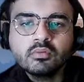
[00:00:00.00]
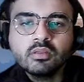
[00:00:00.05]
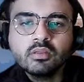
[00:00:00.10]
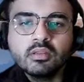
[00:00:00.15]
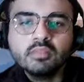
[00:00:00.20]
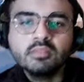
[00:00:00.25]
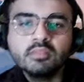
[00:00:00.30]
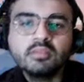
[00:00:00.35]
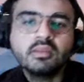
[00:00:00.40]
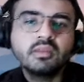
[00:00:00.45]

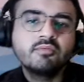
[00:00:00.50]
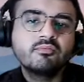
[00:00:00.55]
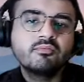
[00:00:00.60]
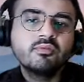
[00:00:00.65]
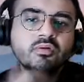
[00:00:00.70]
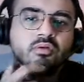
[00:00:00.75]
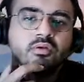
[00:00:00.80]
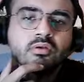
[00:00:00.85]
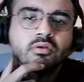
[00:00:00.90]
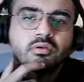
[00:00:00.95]
and then I've
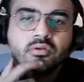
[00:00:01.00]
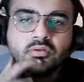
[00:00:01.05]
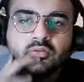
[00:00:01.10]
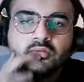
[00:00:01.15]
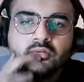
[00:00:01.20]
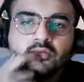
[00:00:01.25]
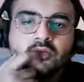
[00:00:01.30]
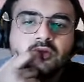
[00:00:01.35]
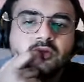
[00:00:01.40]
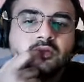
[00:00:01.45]
got
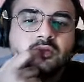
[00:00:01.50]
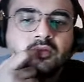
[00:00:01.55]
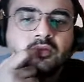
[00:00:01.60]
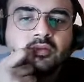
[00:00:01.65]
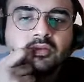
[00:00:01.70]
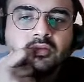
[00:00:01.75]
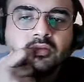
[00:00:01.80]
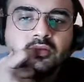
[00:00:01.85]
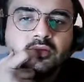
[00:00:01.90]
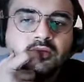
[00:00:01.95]

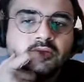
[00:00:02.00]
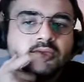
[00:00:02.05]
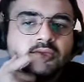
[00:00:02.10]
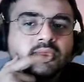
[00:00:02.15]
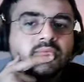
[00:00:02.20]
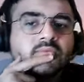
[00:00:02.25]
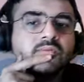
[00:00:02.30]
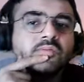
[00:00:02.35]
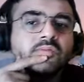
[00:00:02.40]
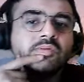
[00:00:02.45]

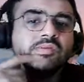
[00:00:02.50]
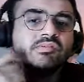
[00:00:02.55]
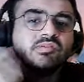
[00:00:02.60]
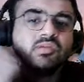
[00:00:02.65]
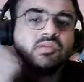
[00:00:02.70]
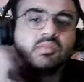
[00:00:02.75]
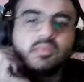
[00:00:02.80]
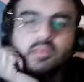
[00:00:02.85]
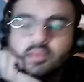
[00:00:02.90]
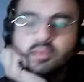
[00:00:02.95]
queen
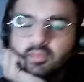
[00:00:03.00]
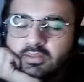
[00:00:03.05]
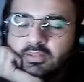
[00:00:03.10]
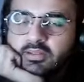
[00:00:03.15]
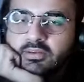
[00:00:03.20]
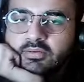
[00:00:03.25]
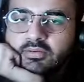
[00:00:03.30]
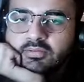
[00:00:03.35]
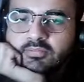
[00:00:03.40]
g3 there.